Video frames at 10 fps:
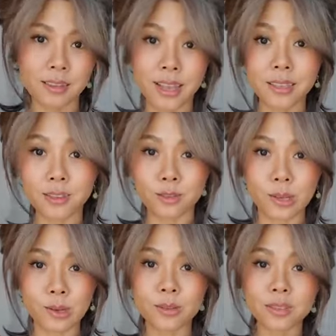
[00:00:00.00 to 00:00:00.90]
That's also
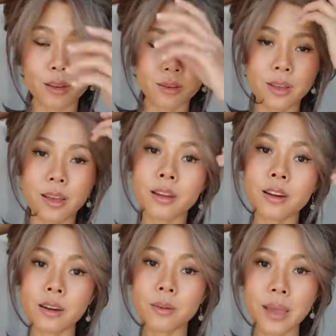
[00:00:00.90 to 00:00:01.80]
cute. So
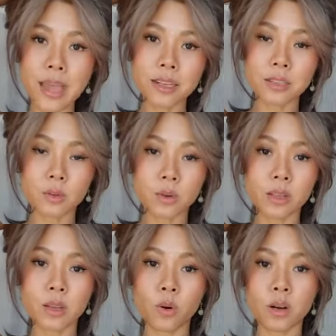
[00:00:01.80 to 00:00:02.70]
curtain bangs
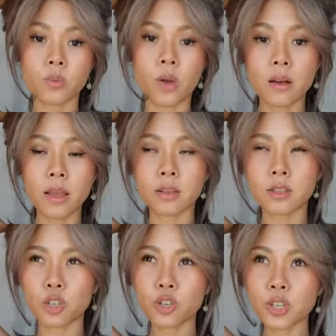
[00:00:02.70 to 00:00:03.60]
really works well,
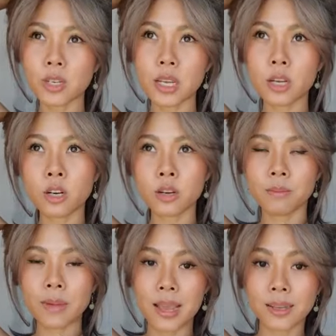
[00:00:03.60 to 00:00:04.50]
and usually
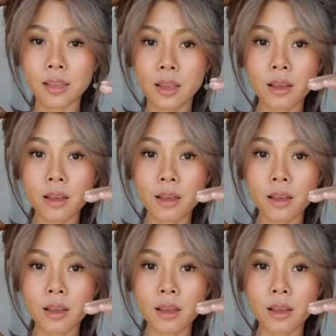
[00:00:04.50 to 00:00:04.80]
curtain bangs